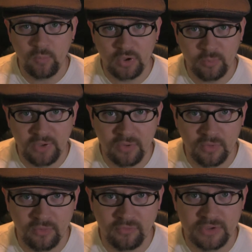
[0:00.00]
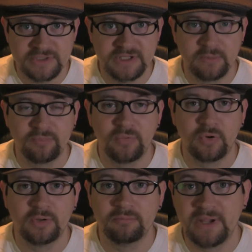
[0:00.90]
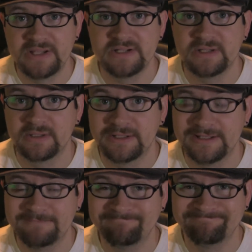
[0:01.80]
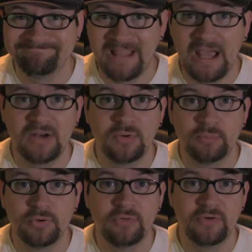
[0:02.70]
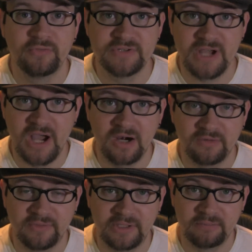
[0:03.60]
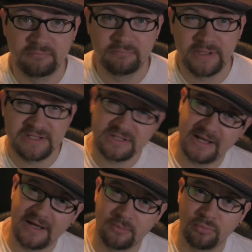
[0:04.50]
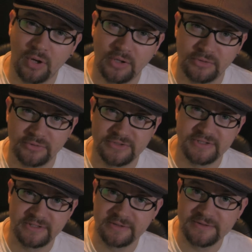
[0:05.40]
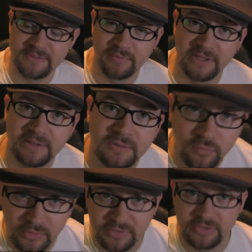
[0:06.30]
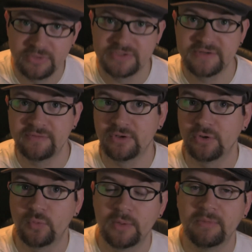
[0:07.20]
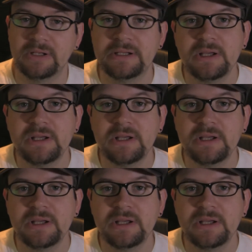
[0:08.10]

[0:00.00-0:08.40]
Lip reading: going to be going over a tip on basically how to improve your photography and basically how to broaden your skills a bit with use of your equipment.